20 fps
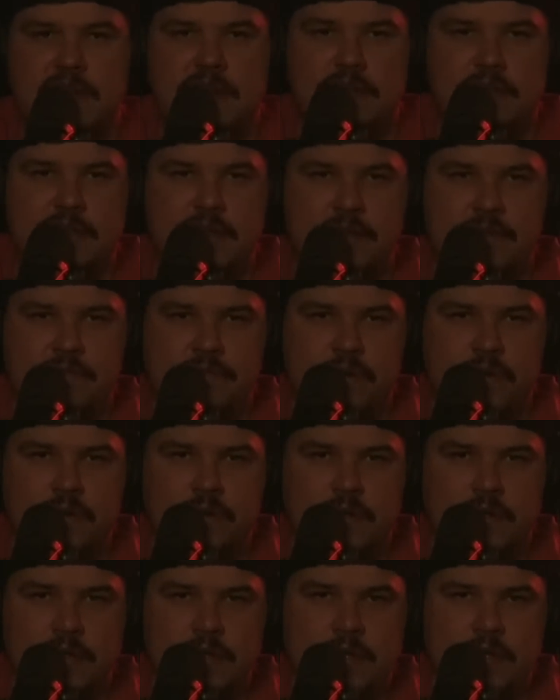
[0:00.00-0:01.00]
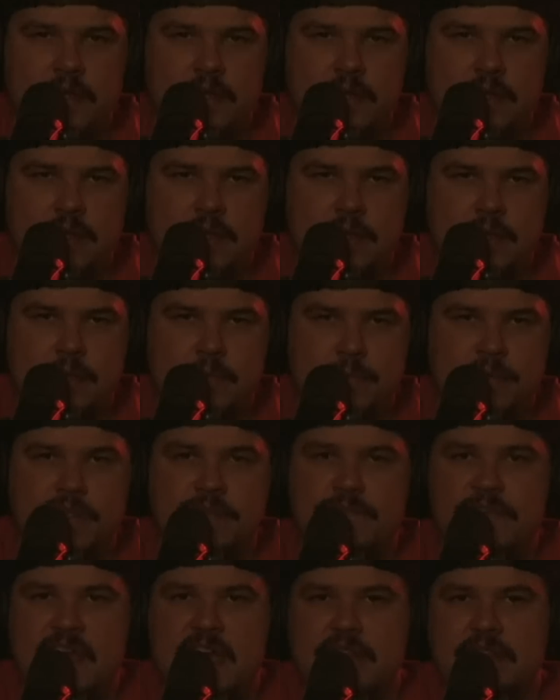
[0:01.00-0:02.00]
finally over,
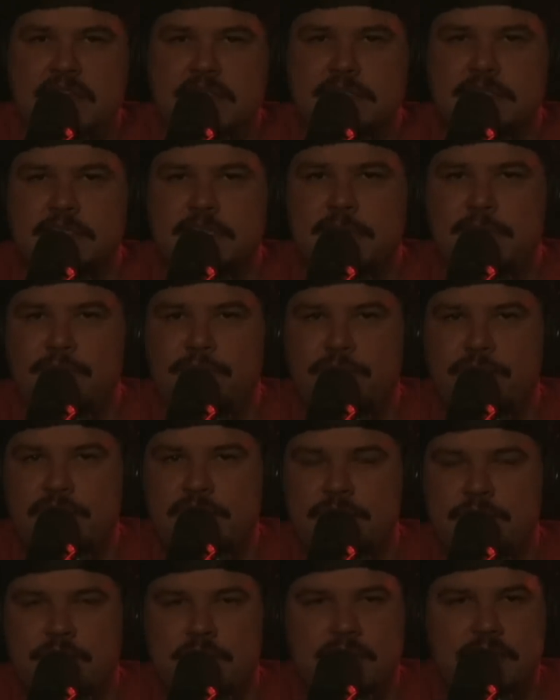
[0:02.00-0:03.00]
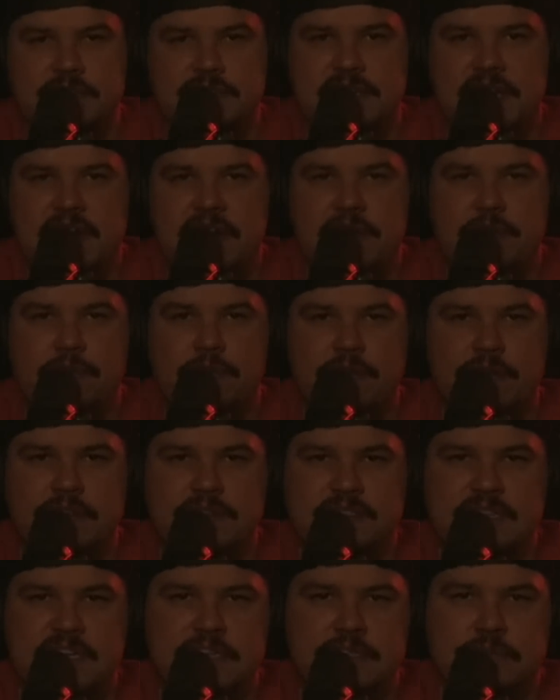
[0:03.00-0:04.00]
but the fact that someone or an entire
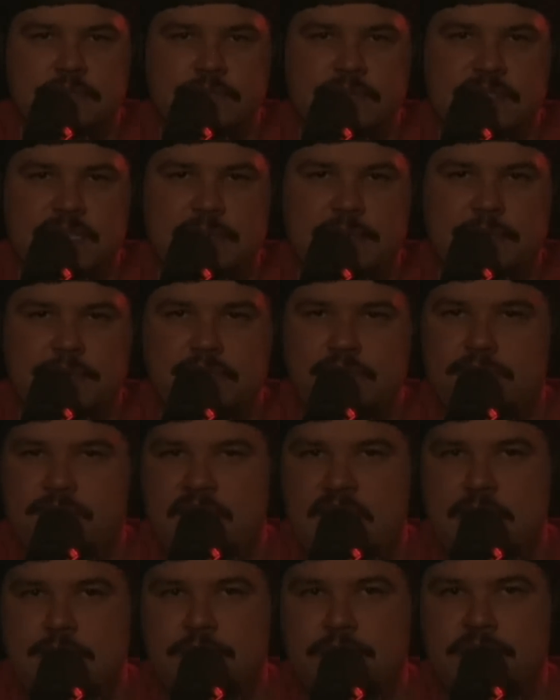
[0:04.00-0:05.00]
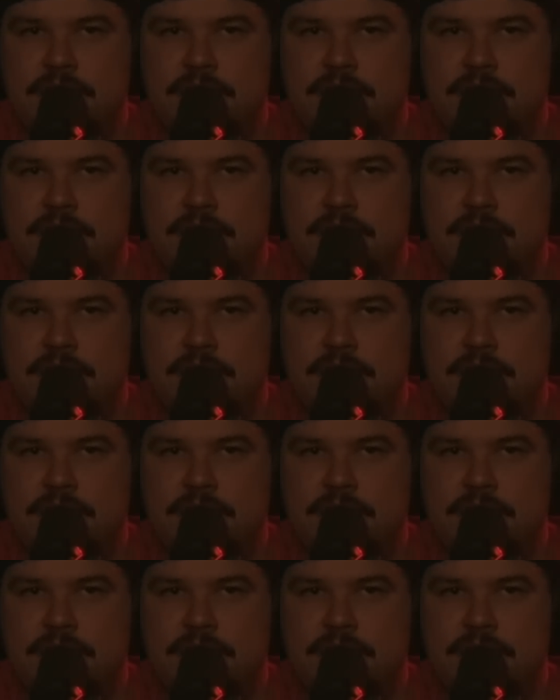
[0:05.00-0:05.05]
organization was able to evade